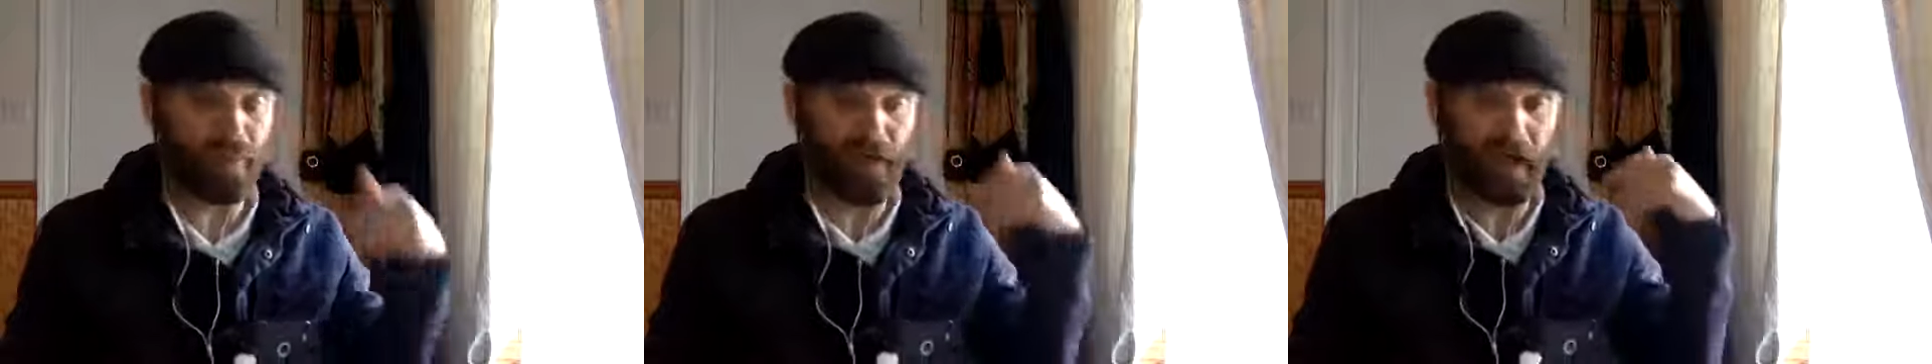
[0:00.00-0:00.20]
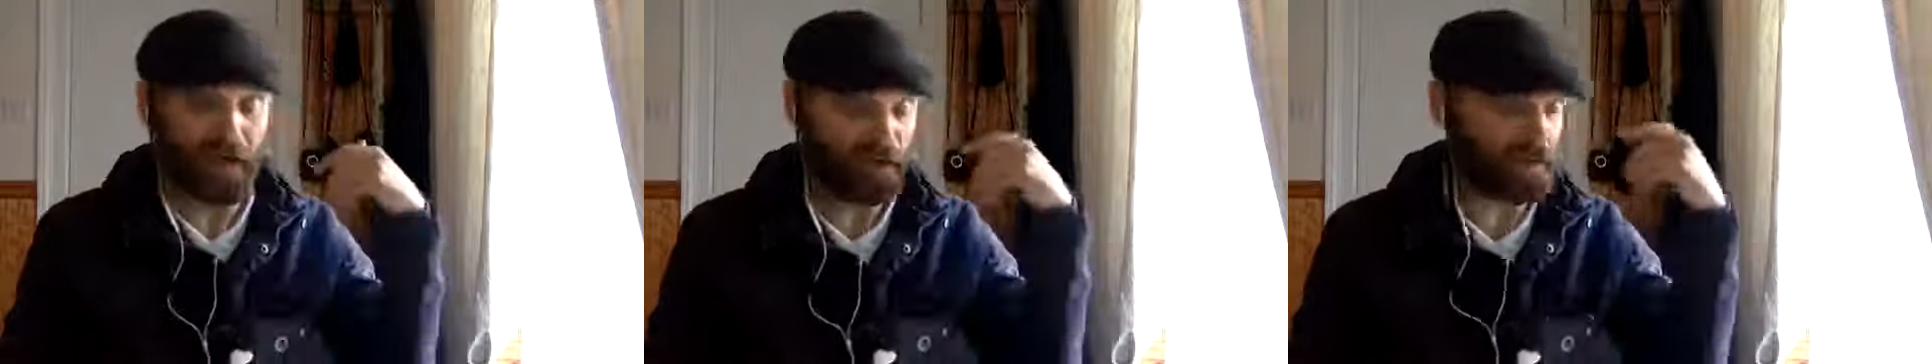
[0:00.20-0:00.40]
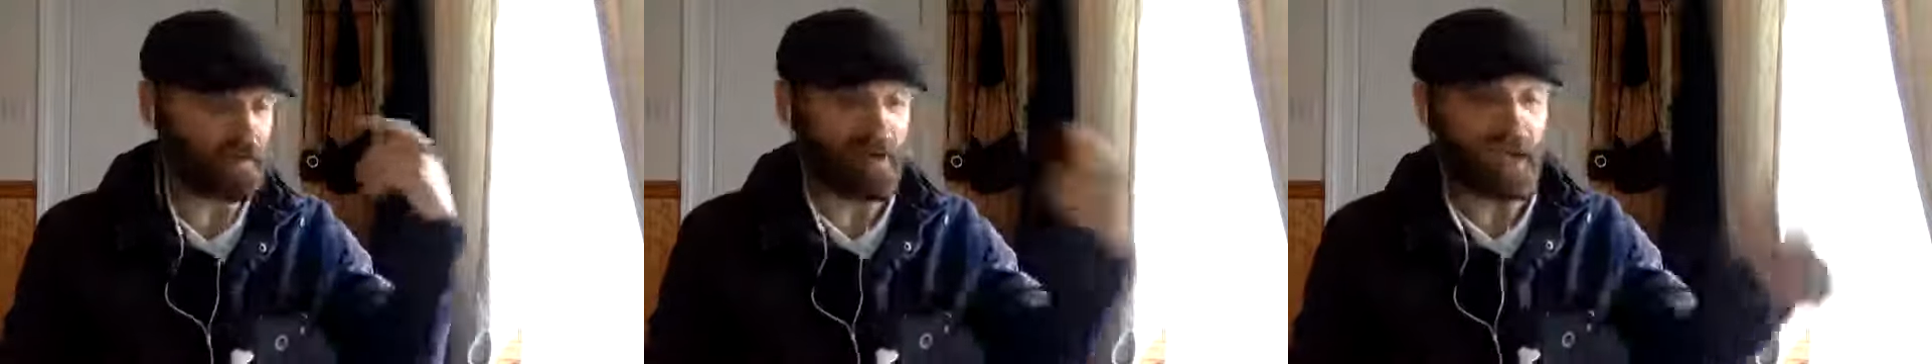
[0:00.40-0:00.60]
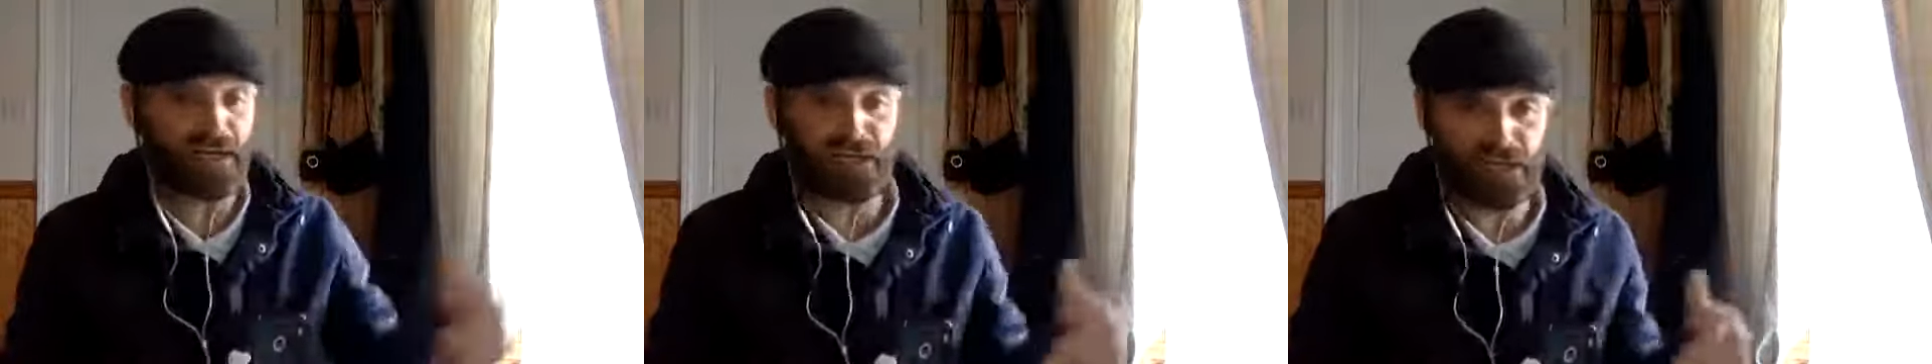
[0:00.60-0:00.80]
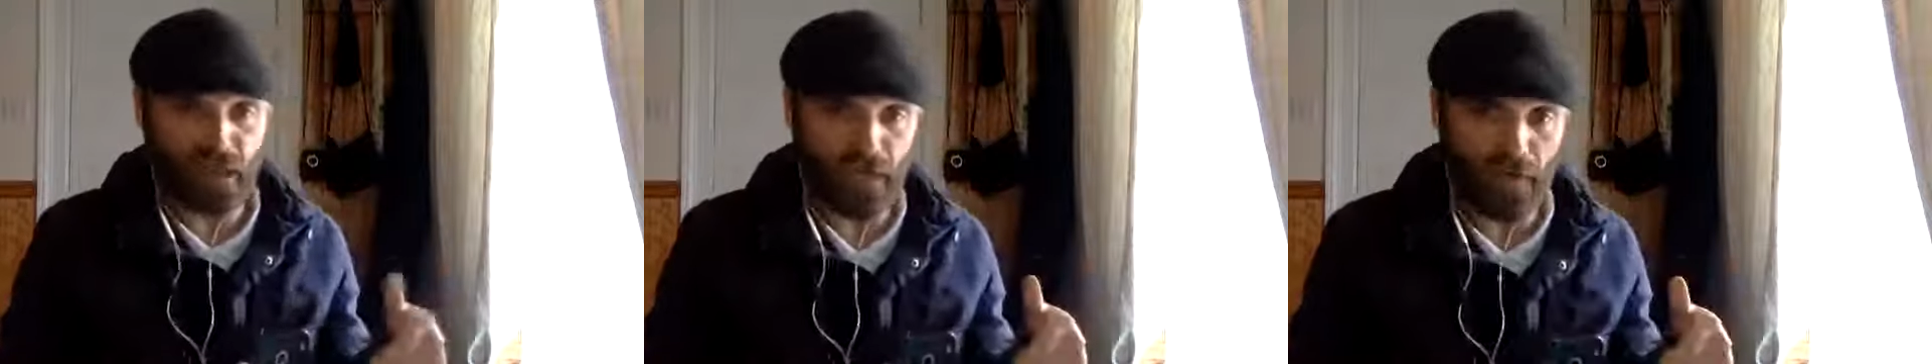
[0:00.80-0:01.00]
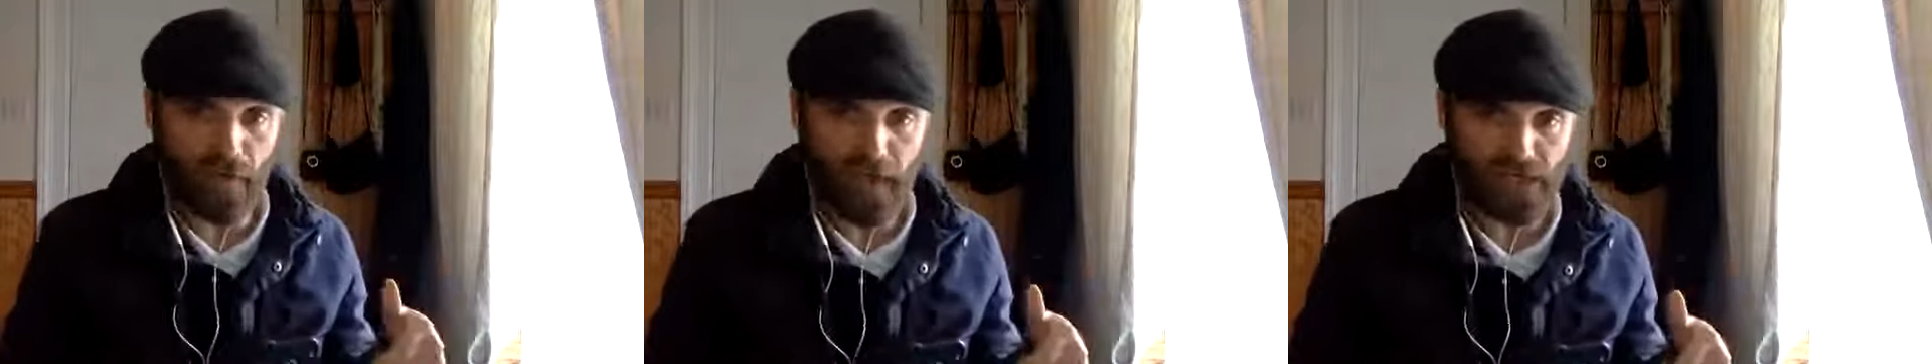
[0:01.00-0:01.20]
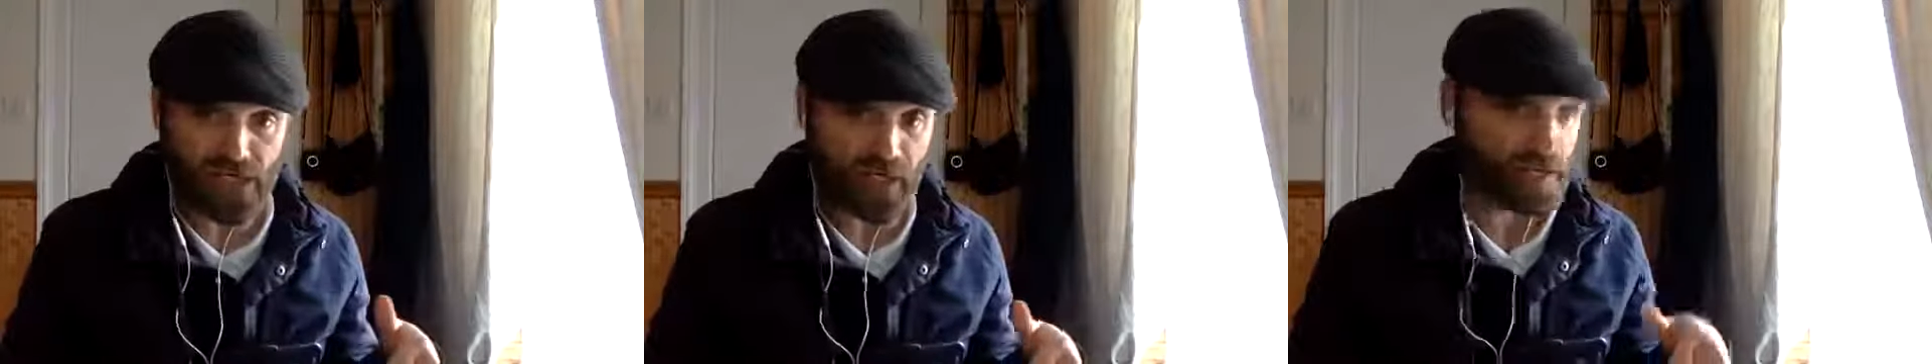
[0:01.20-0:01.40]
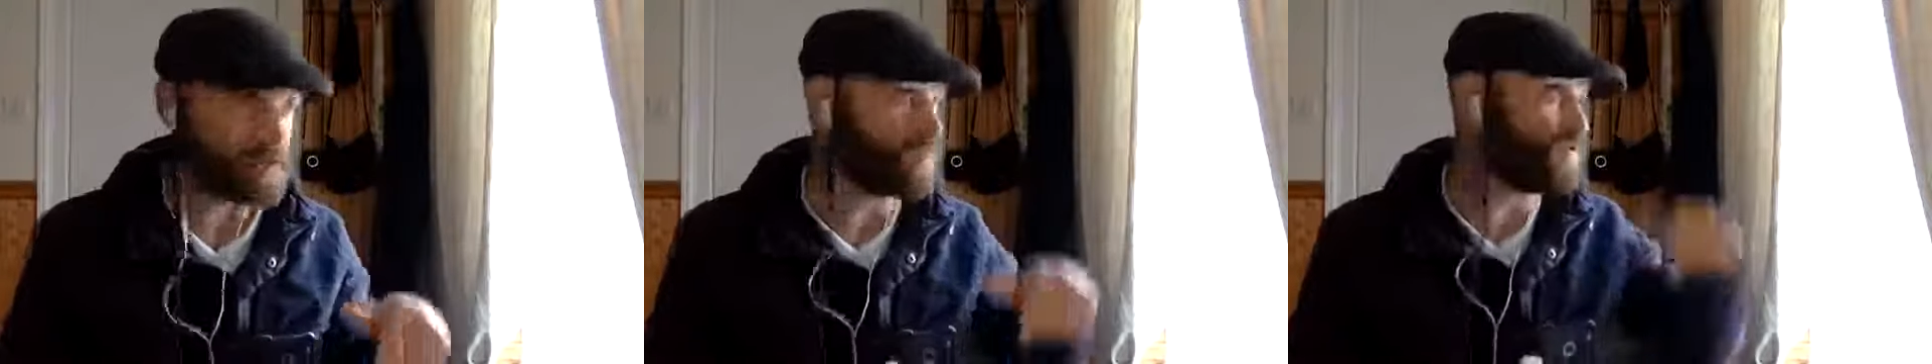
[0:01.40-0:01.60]
and uh, the next
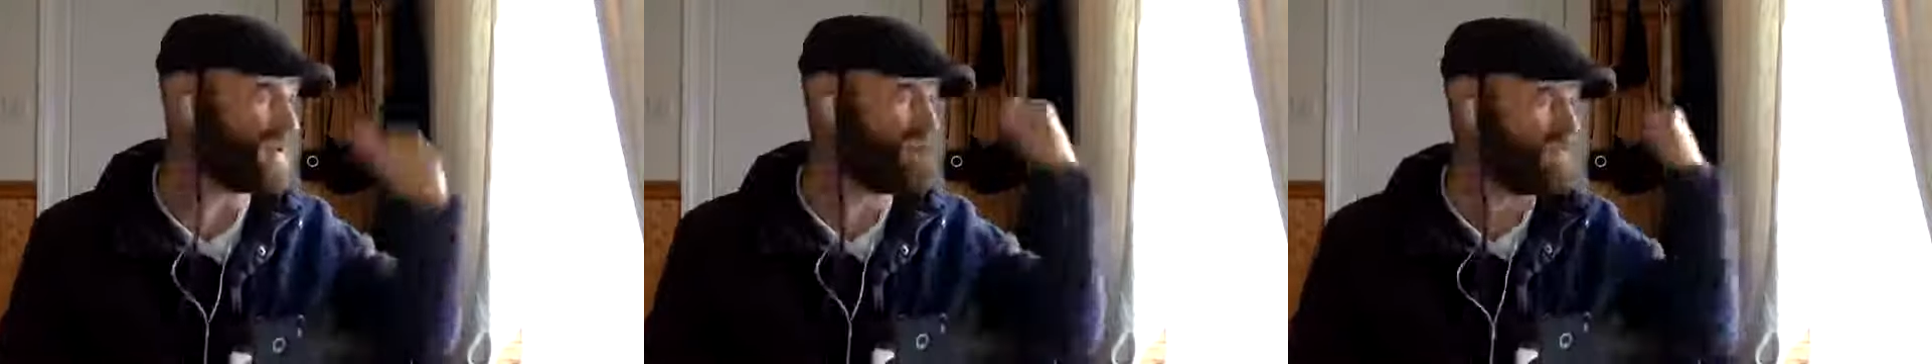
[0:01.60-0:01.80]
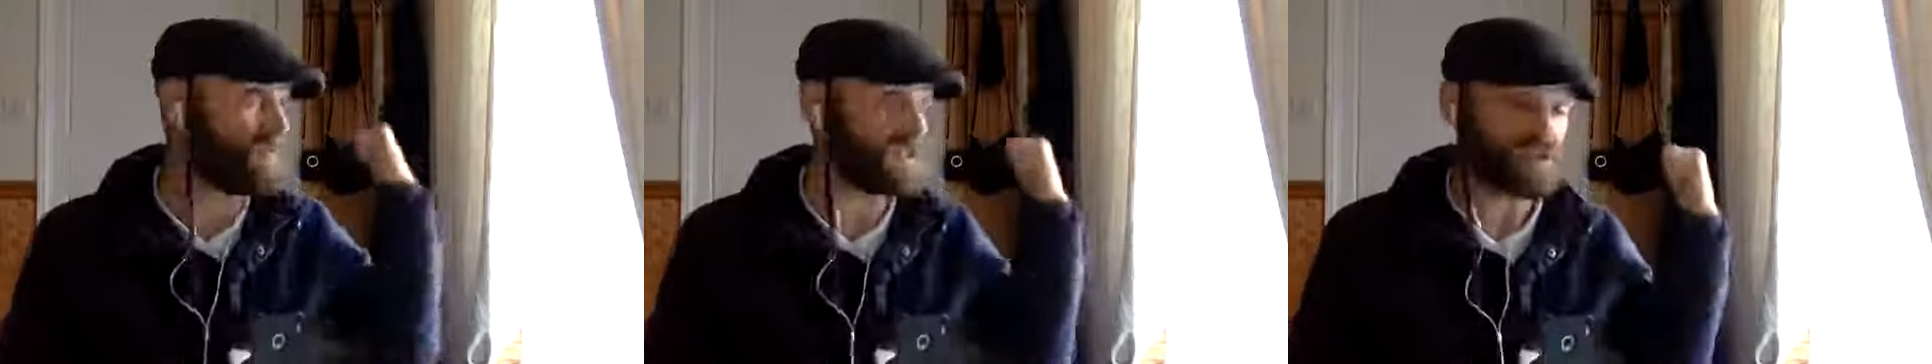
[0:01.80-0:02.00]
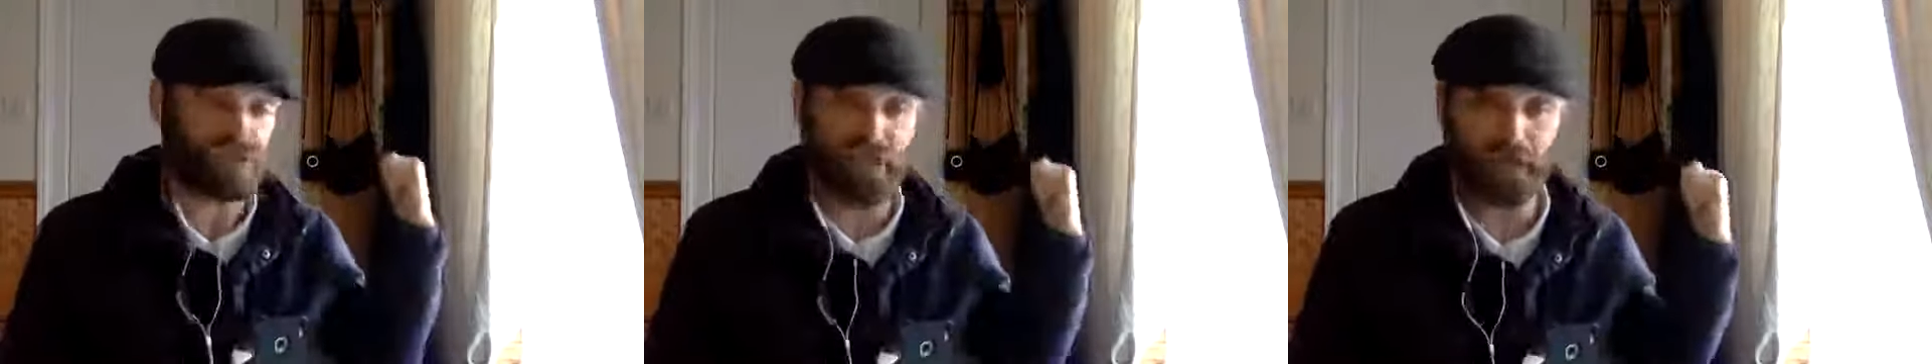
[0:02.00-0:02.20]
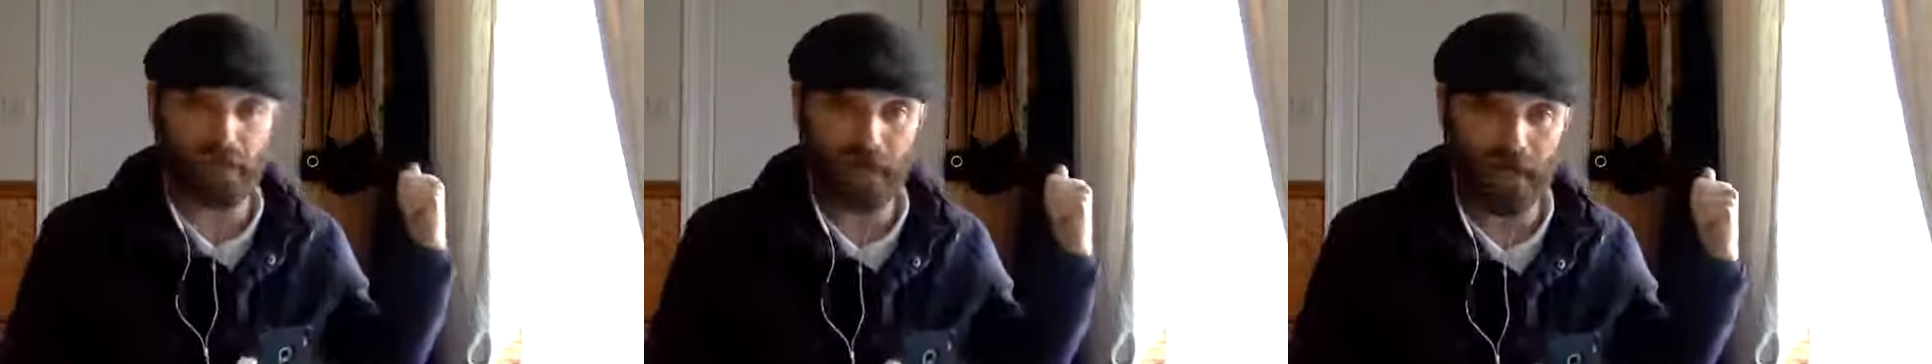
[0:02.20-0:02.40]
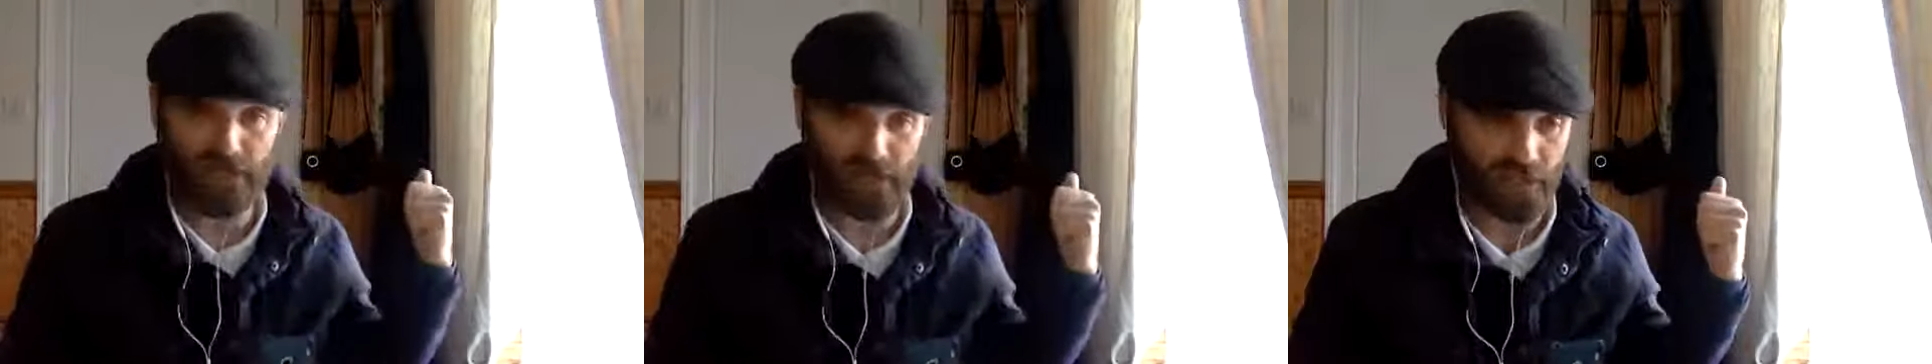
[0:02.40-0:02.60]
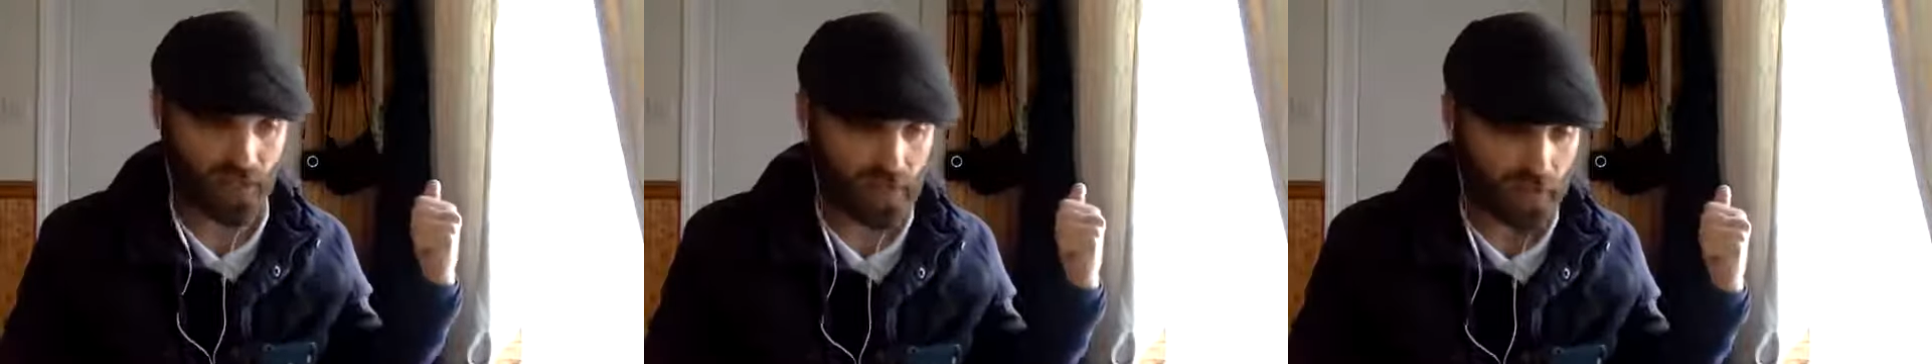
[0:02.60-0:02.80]
generation and the previous generation.